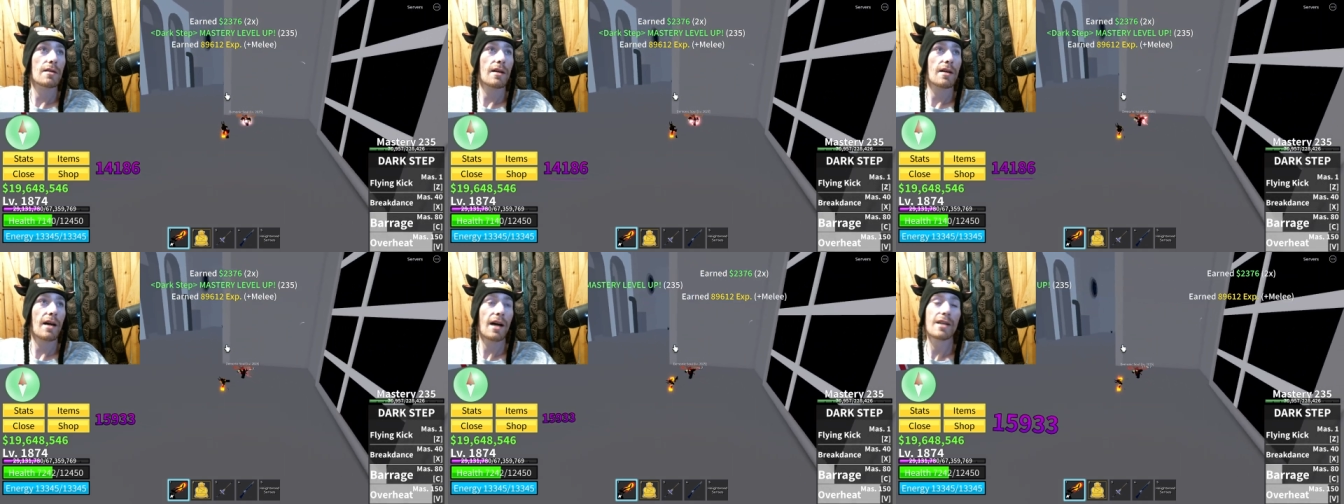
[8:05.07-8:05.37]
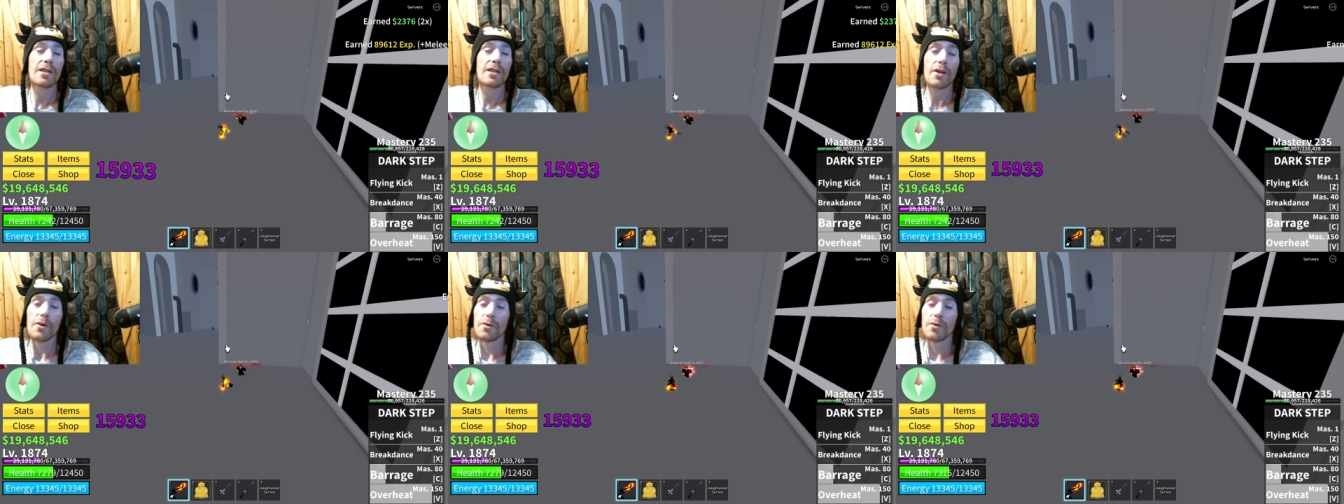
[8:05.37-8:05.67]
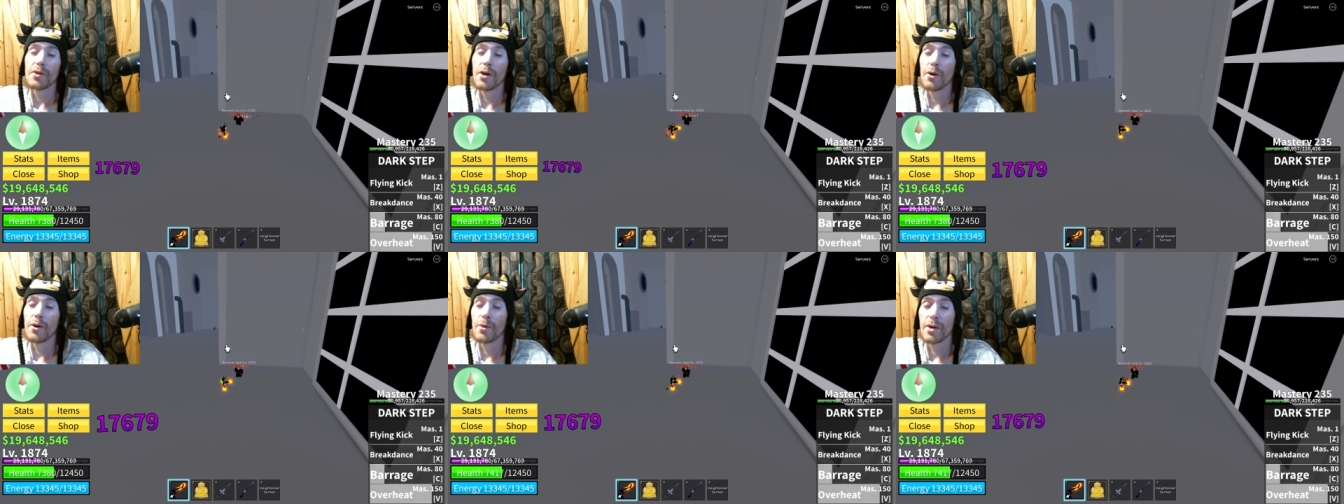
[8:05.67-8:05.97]
I don't
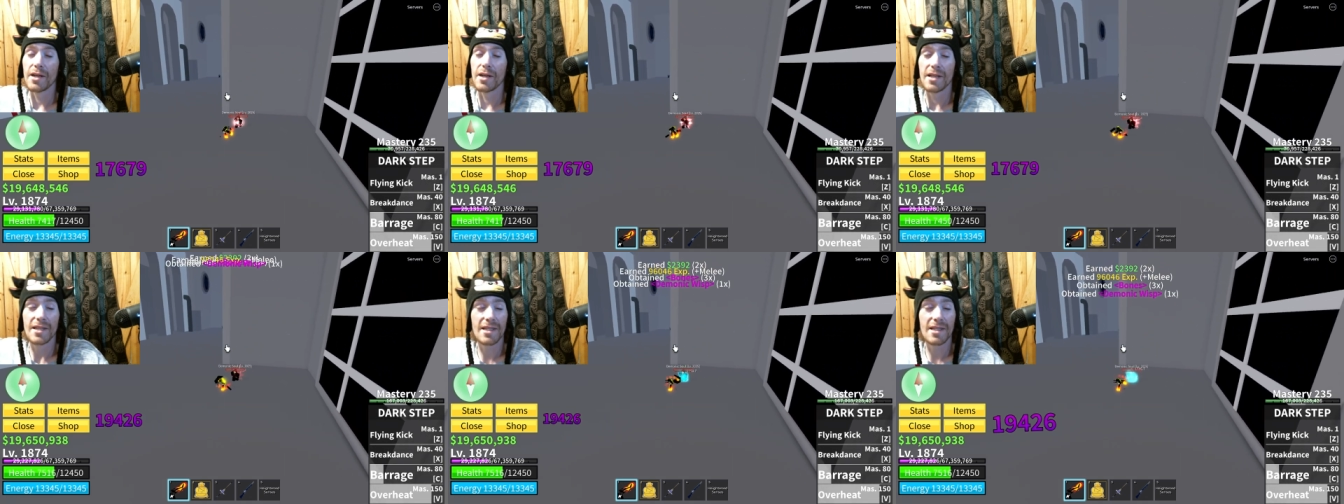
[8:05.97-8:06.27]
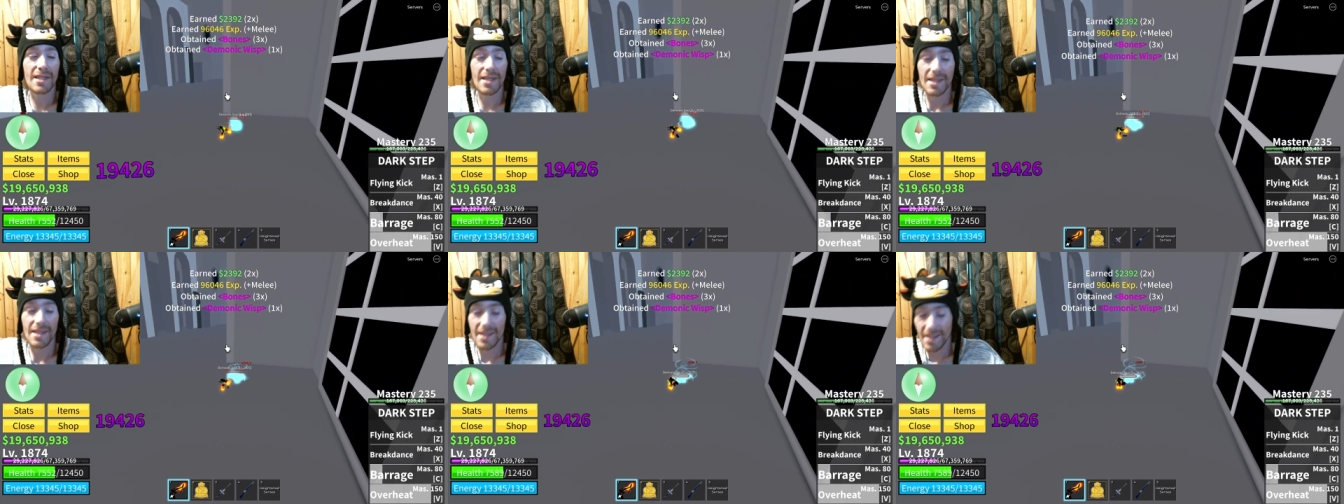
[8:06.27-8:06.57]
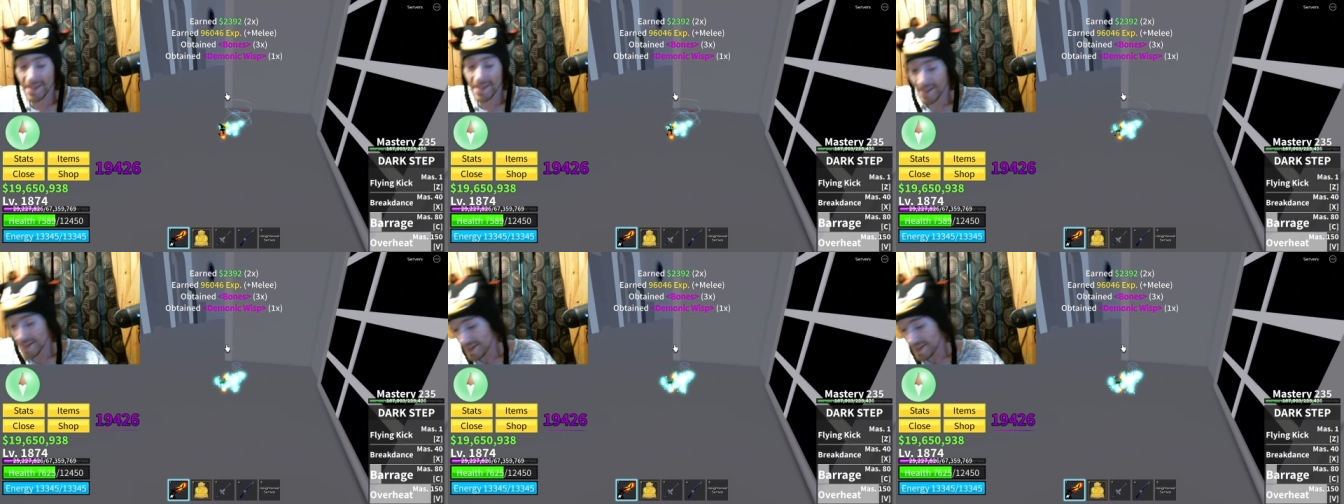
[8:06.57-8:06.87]
know what it's.
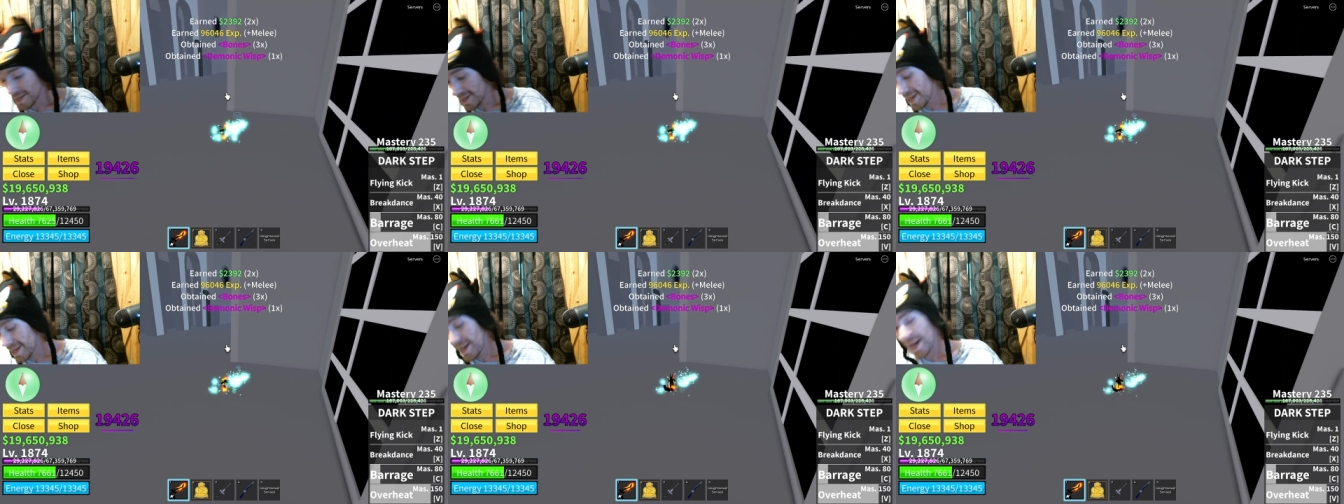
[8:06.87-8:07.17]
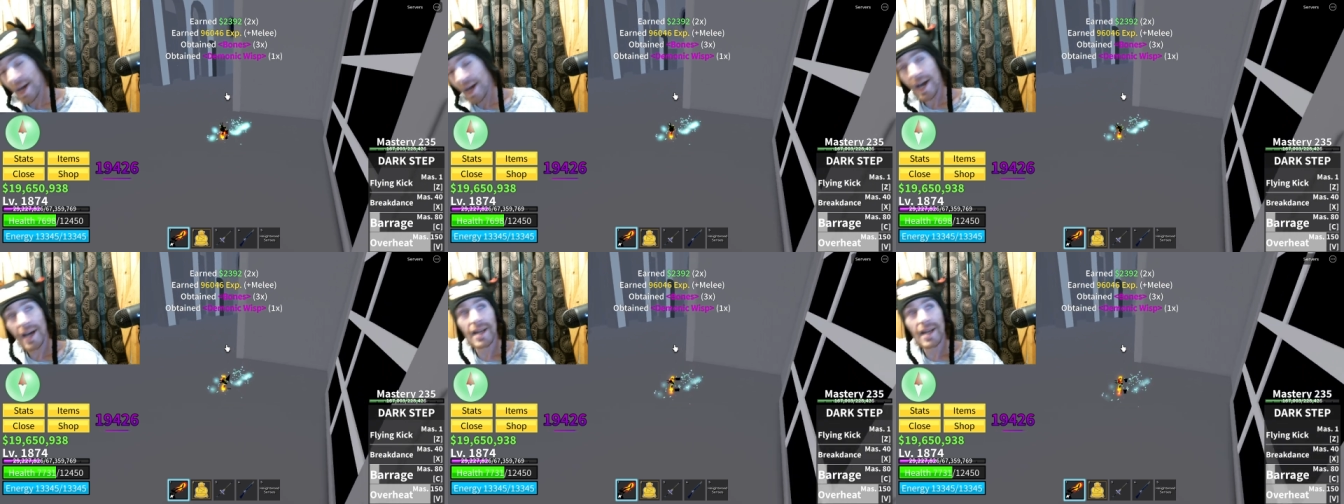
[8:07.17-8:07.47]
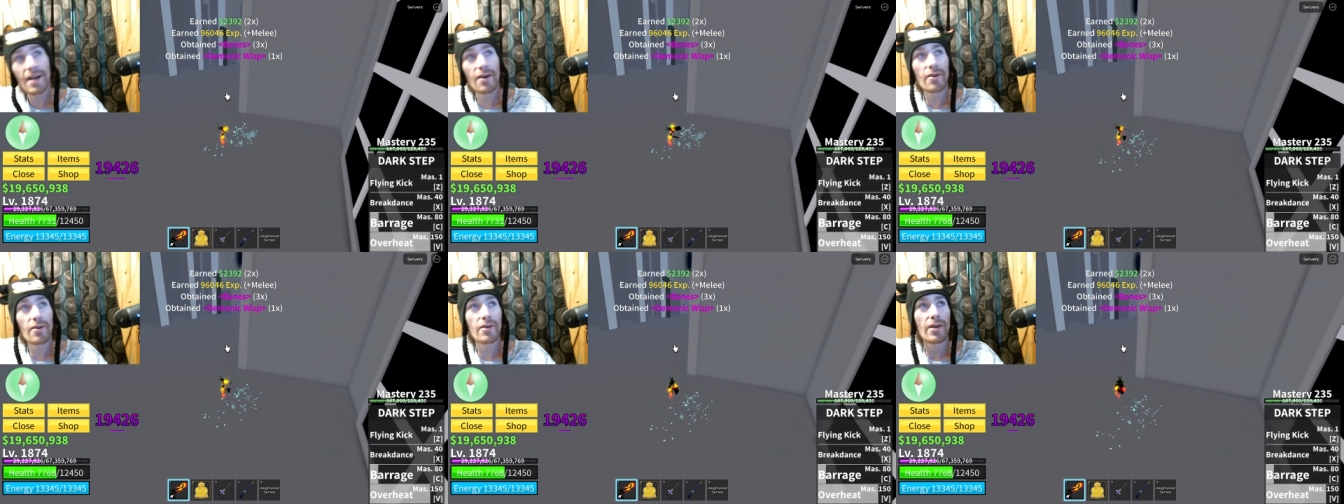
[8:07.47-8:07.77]
I
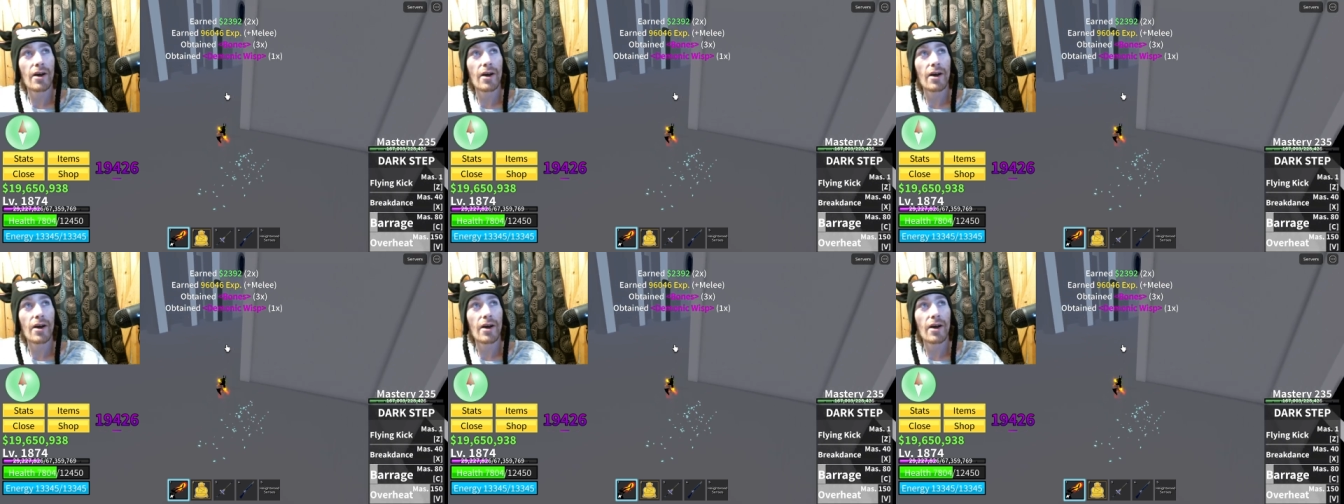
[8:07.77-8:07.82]
don't